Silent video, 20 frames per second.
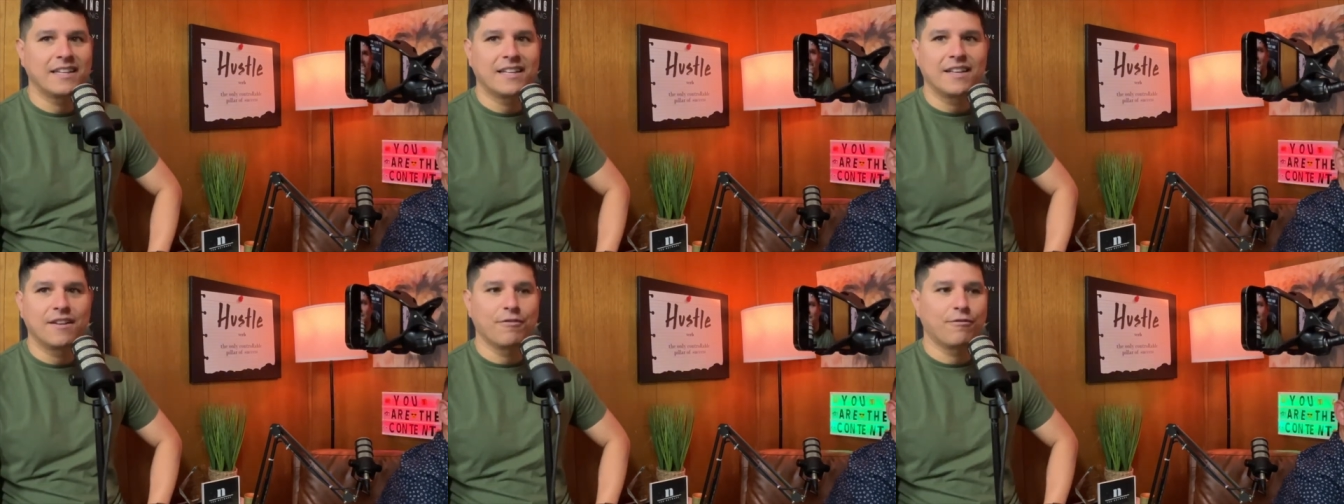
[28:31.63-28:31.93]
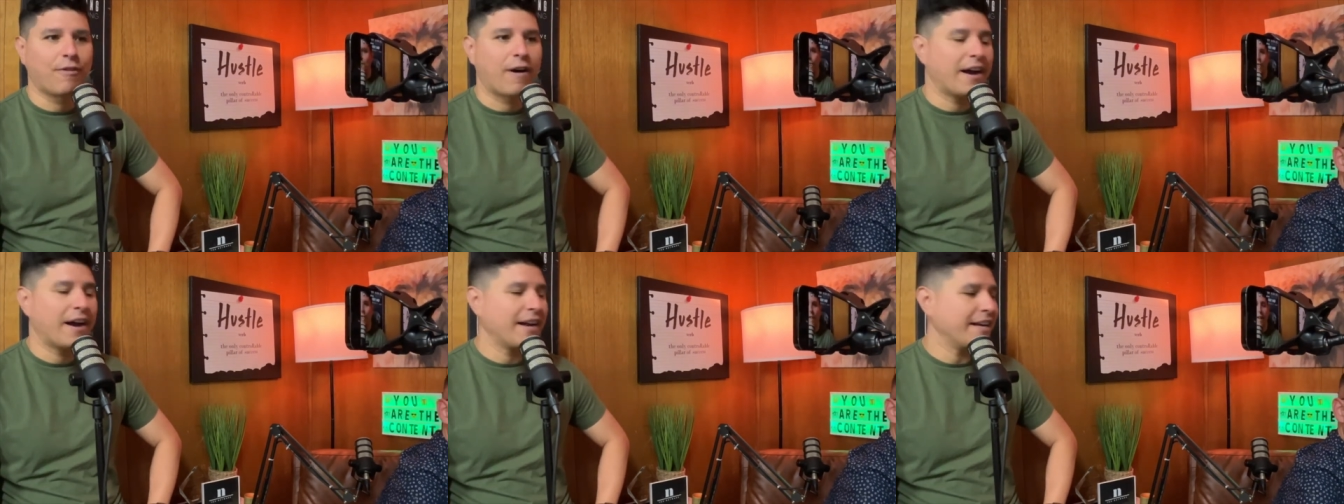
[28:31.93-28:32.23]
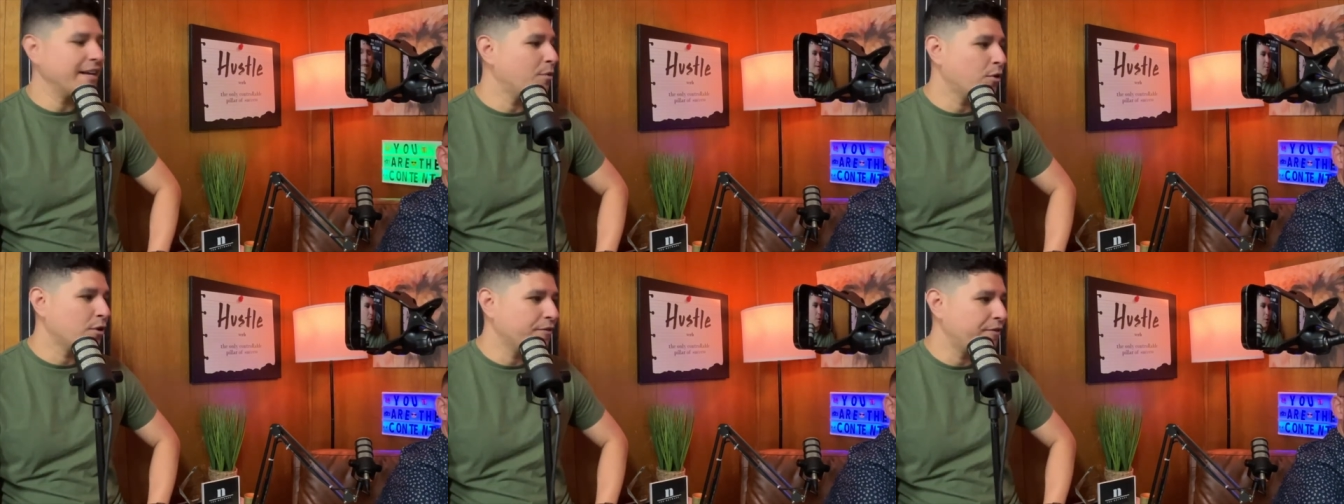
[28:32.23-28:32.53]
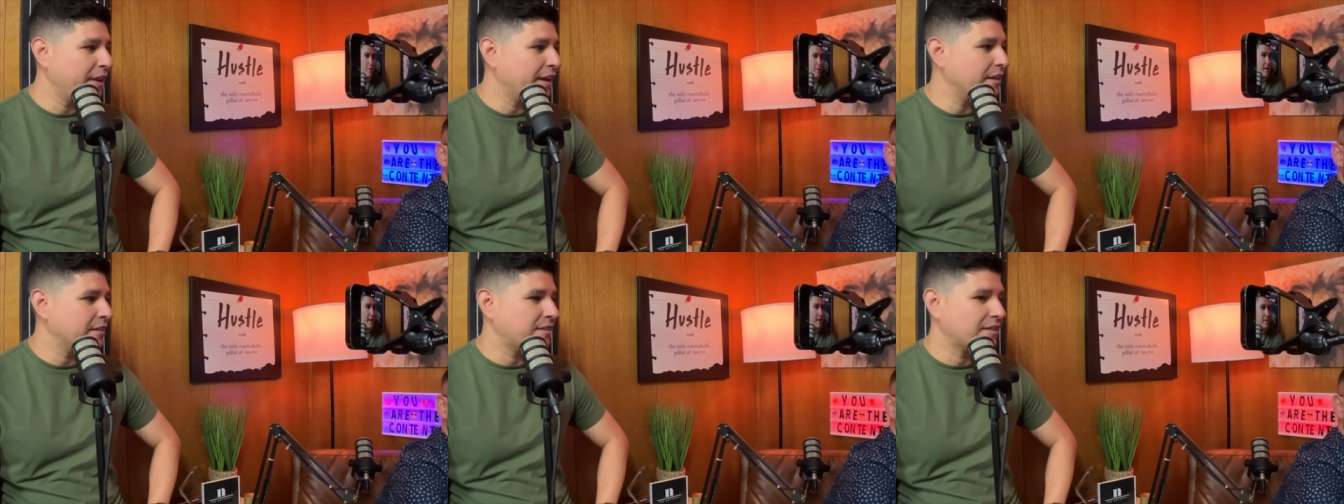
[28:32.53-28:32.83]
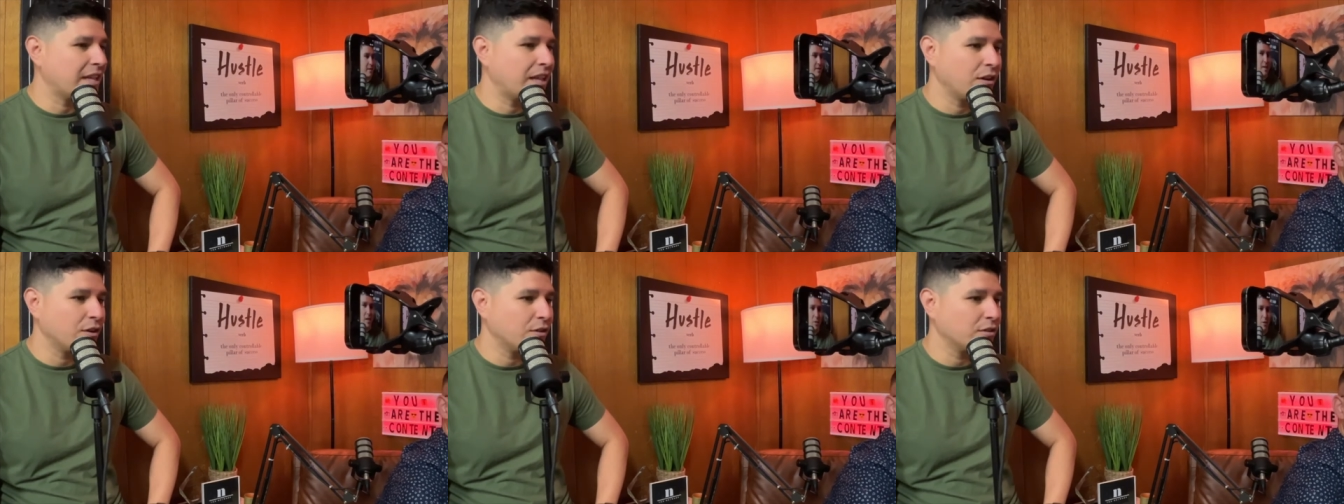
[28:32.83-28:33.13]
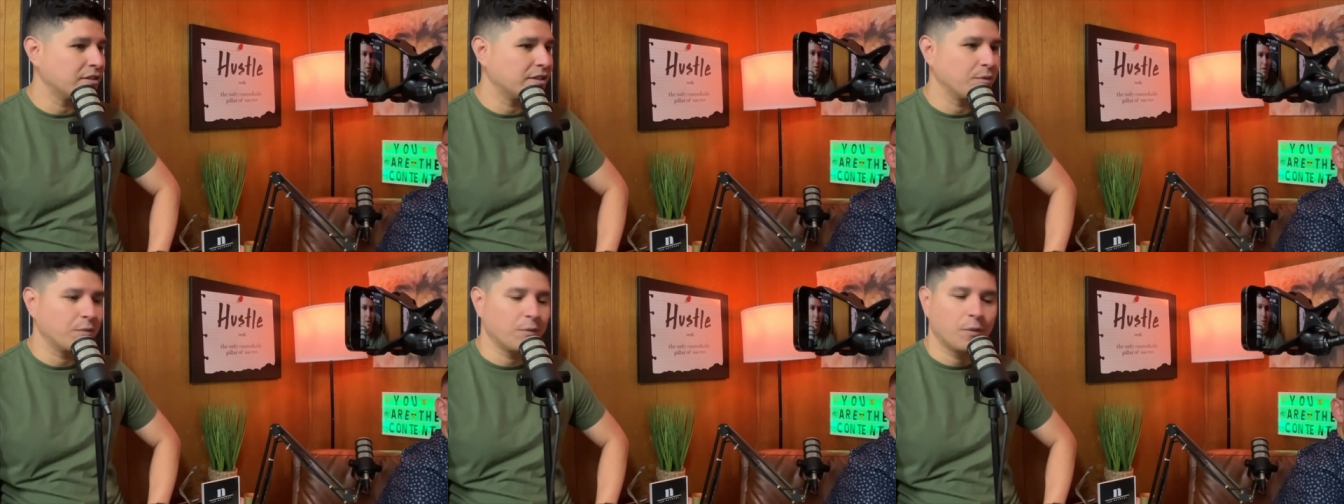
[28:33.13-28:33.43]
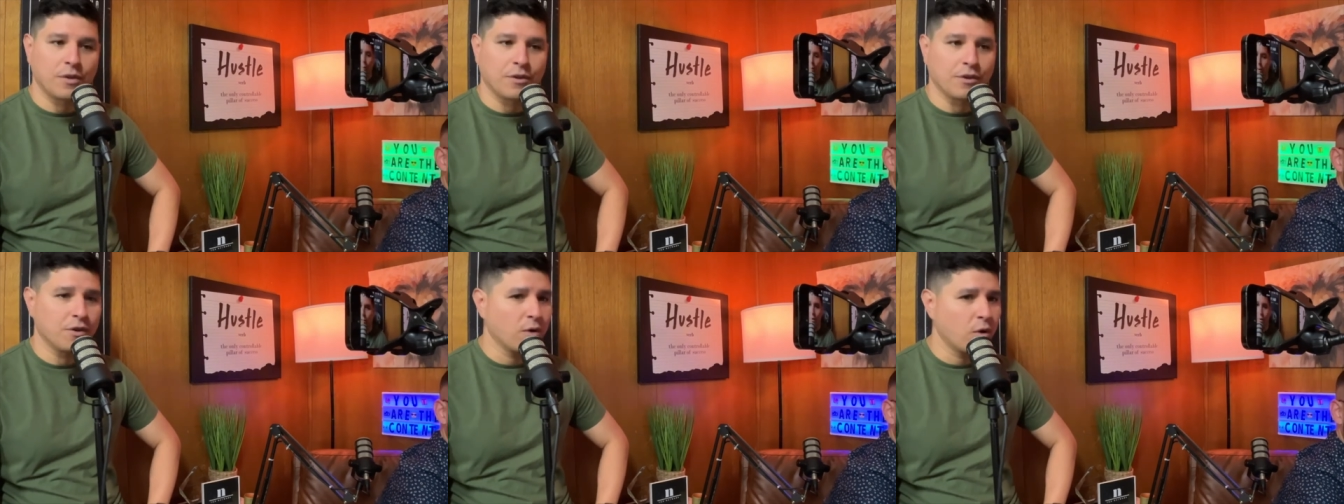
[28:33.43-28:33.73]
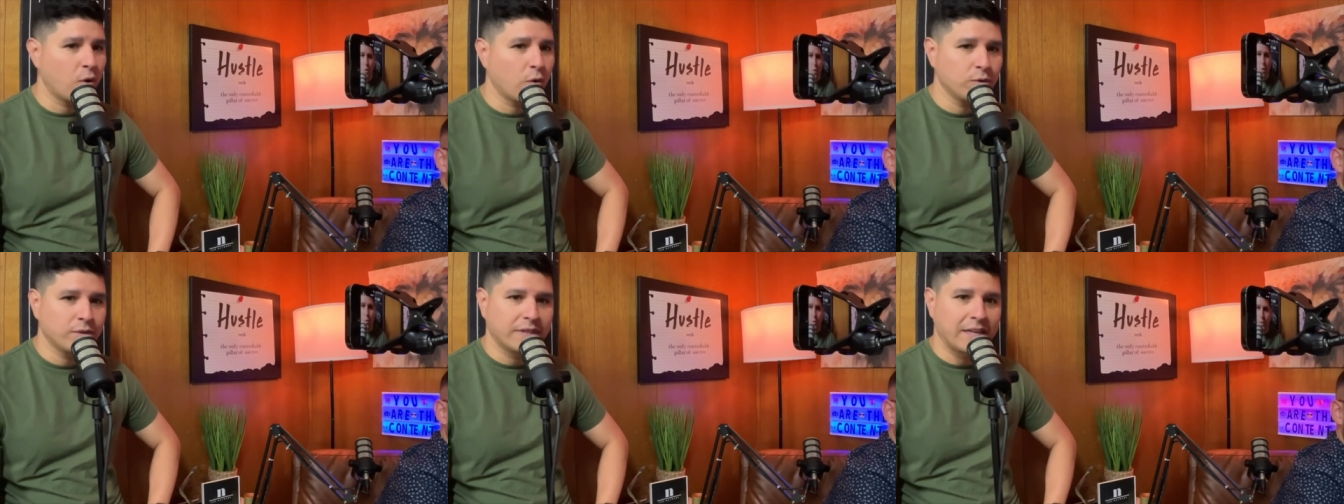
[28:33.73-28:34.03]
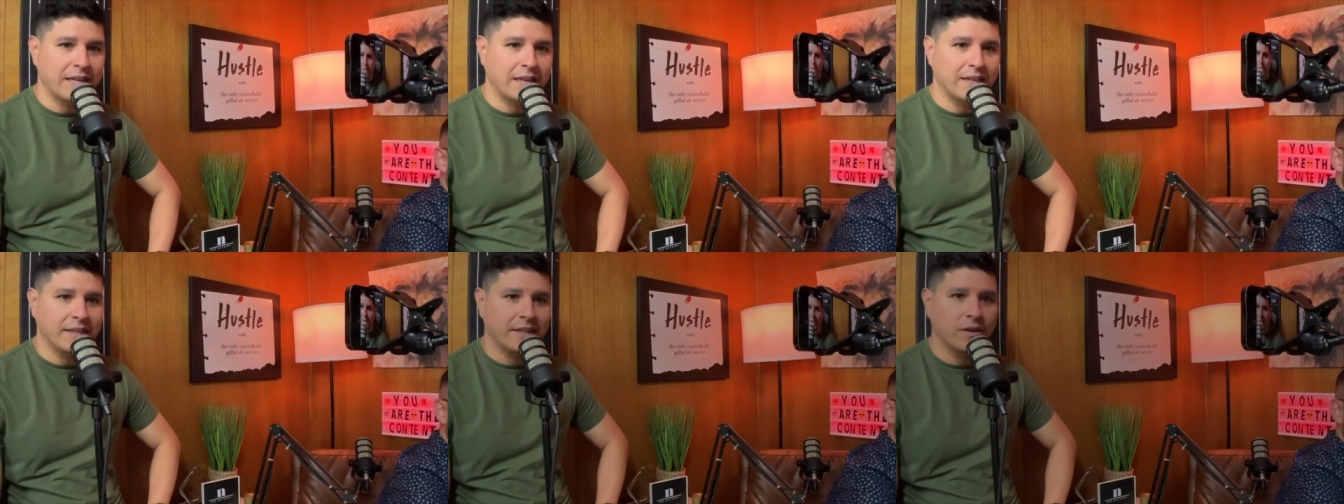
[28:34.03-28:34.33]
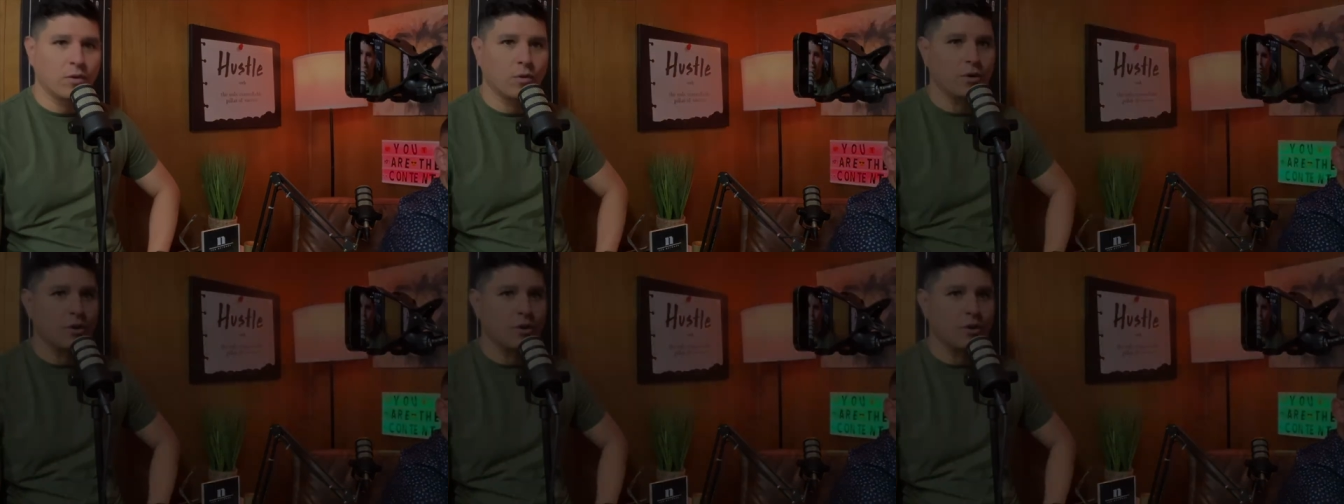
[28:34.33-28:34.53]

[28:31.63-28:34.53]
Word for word: finding motivated sellers whether you're wholesaling or